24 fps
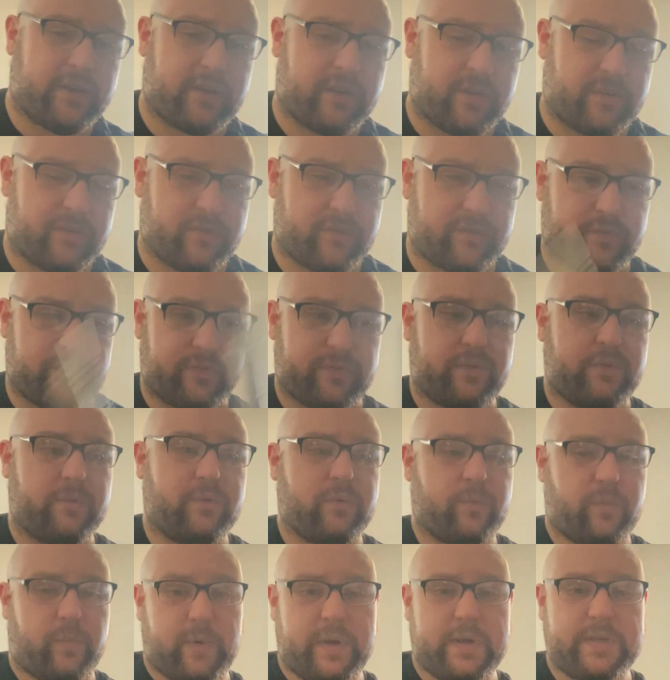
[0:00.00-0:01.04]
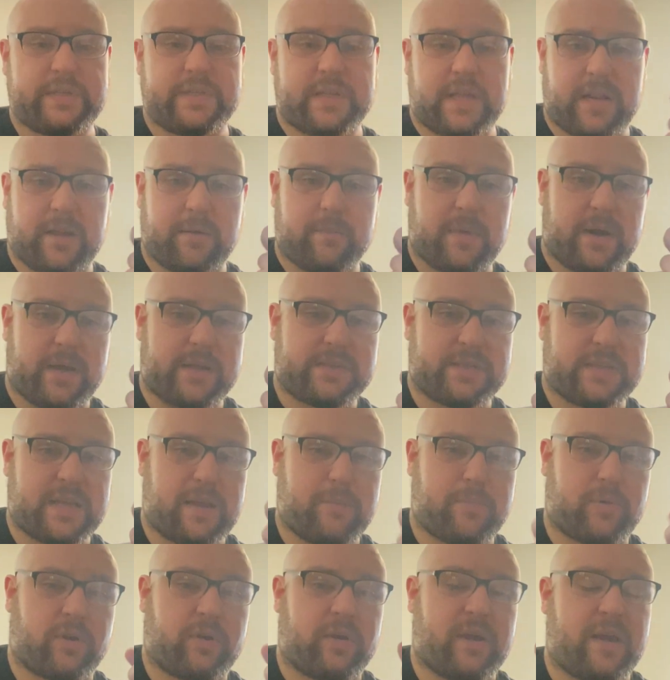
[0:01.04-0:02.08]
of resetting my
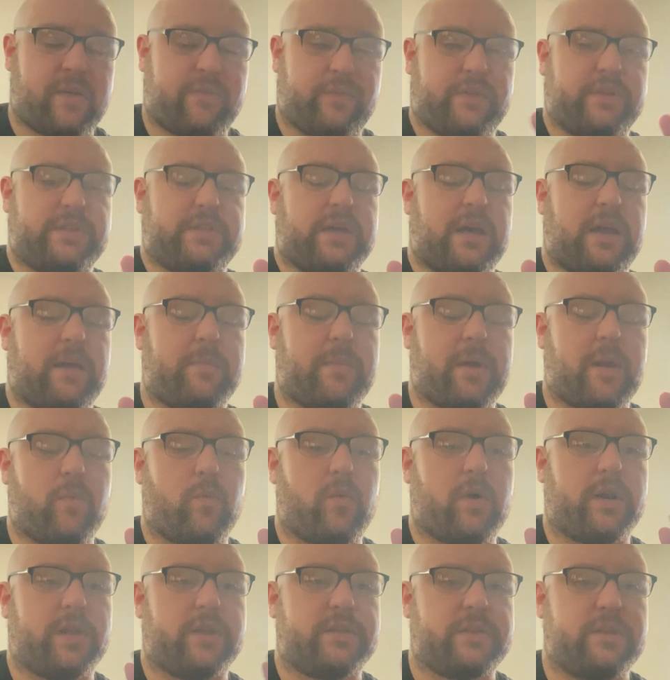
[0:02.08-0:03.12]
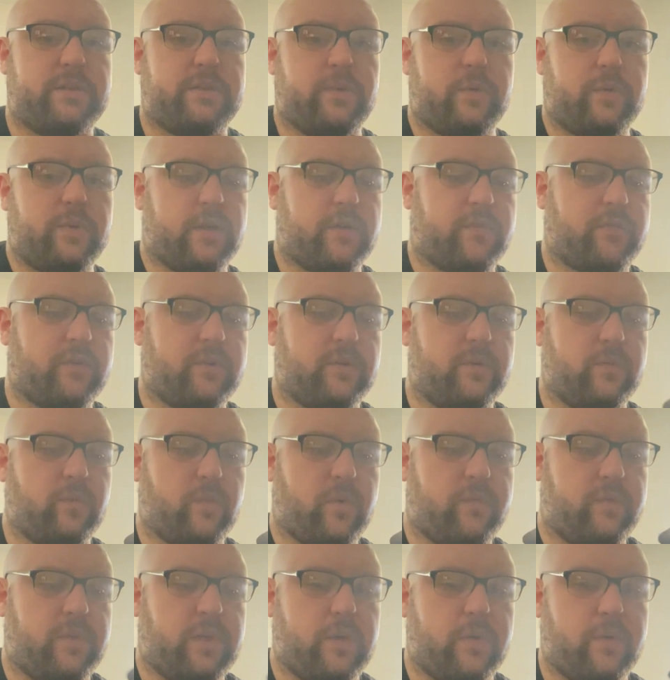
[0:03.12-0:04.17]
saber every time I wanted to do a different
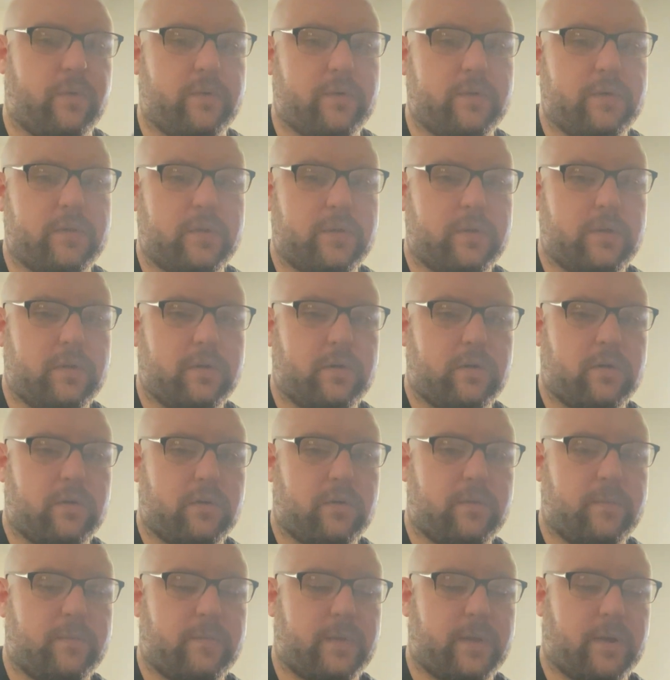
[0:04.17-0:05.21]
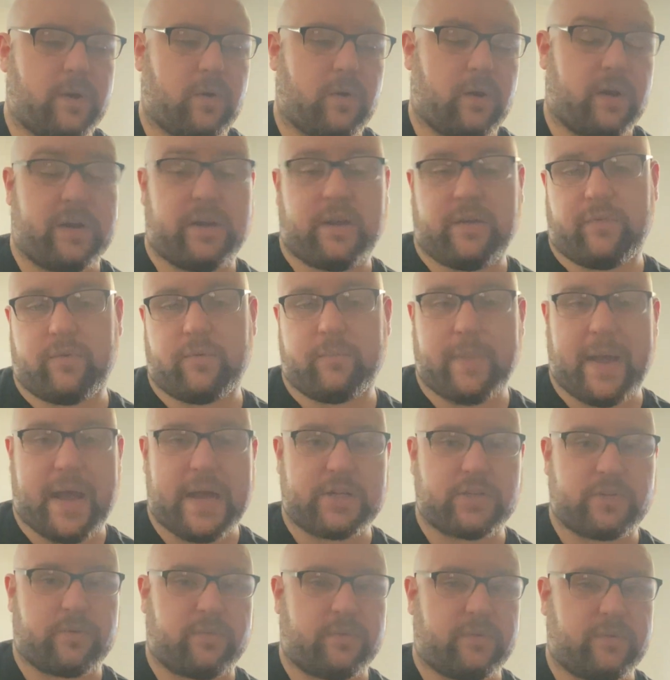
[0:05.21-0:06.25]
review or a different
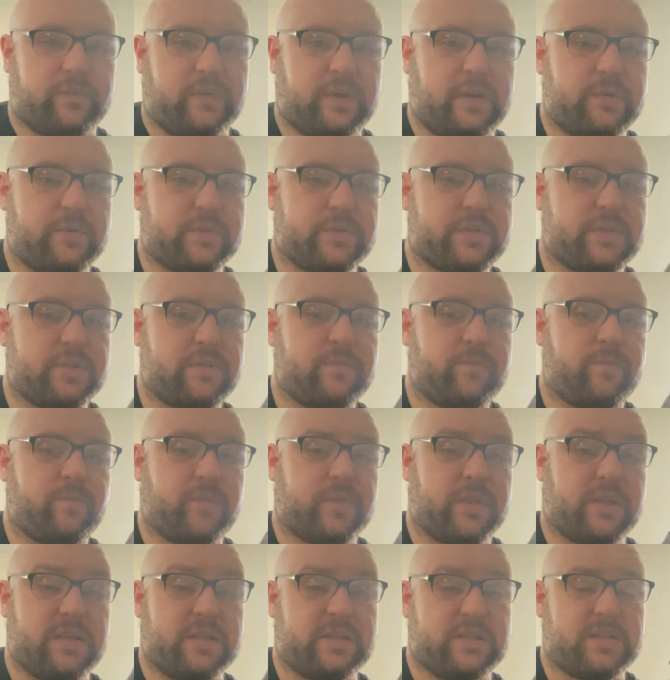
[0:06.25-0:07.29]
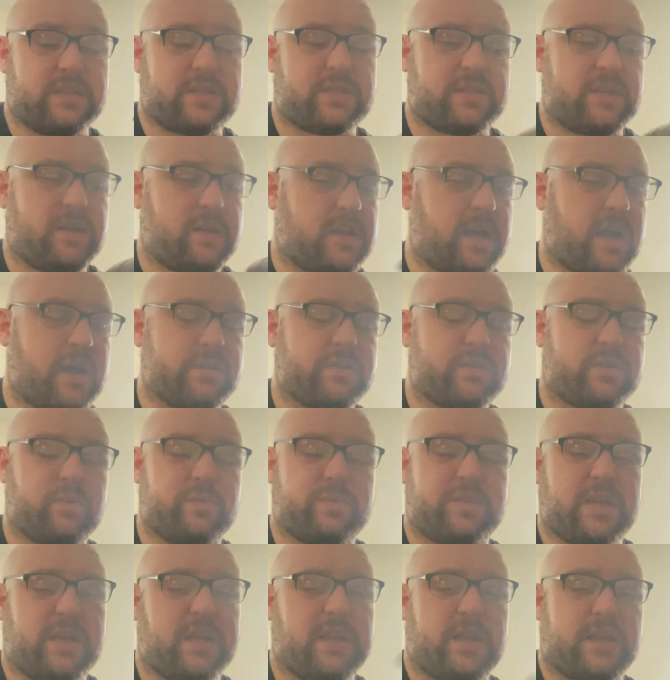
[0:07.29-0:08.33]
batch of reviews. It got so
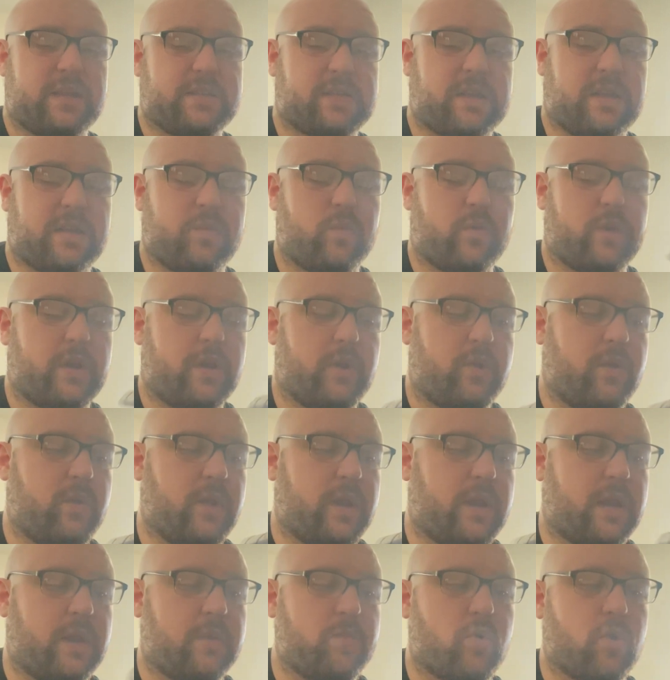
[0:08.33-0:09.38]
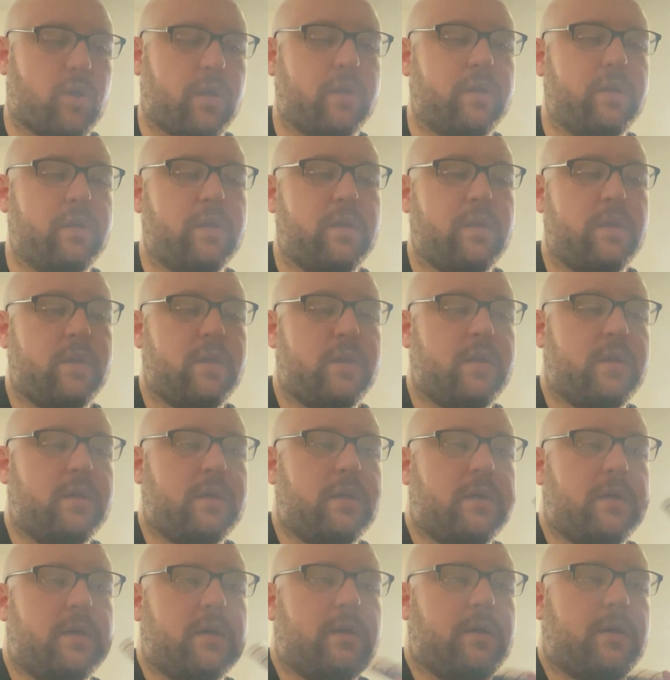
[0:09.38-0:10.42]
tedious I didn't want to do it anymore.
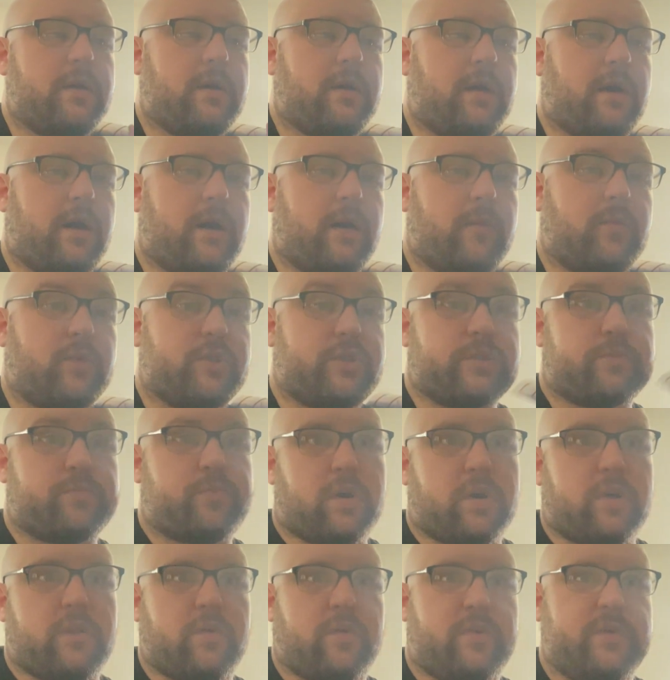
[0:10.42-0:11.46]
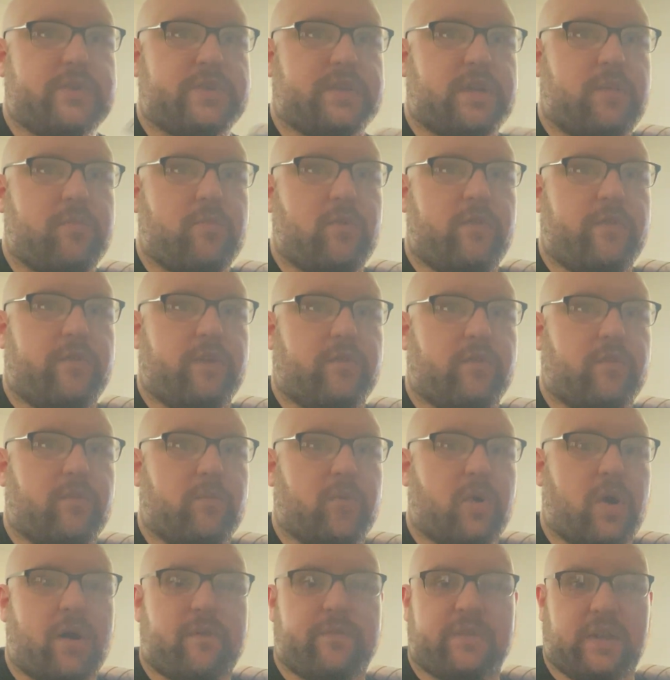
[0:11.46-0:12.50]
Which is part of the reason I'm moving from
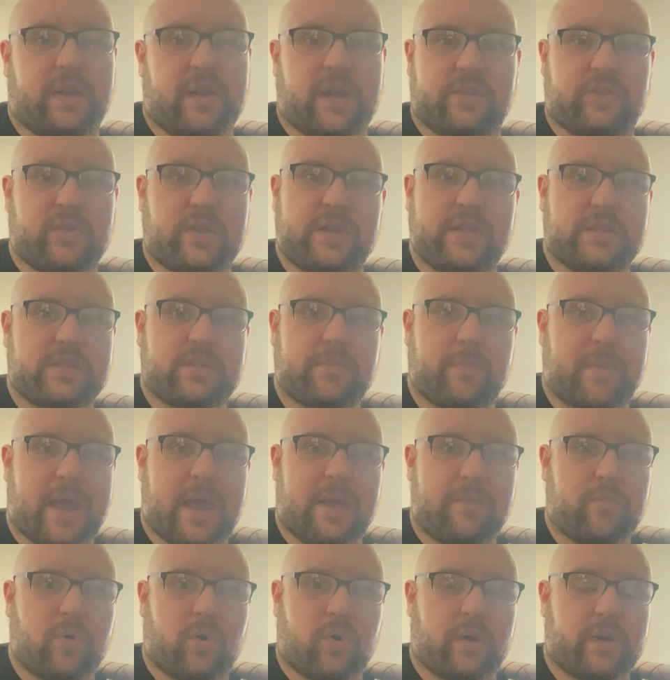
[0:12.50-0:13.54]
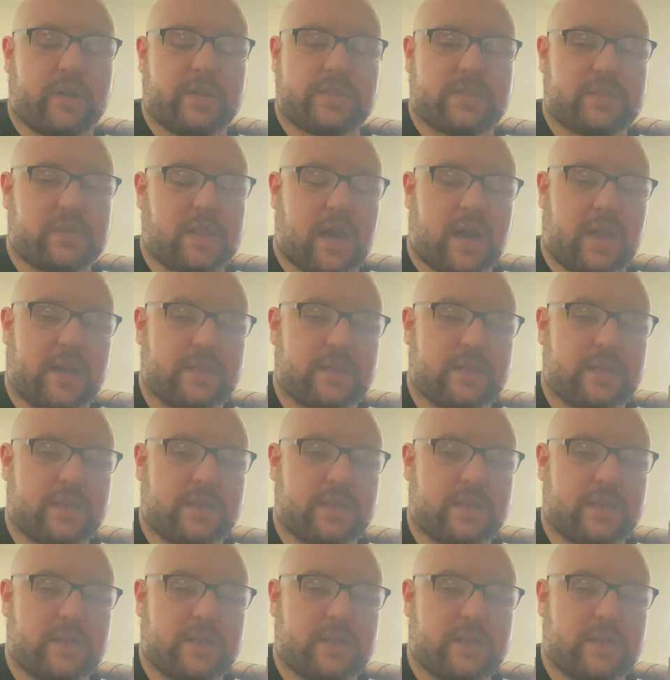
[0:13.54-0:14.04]
Profi. Not that it's a bad board. It's not.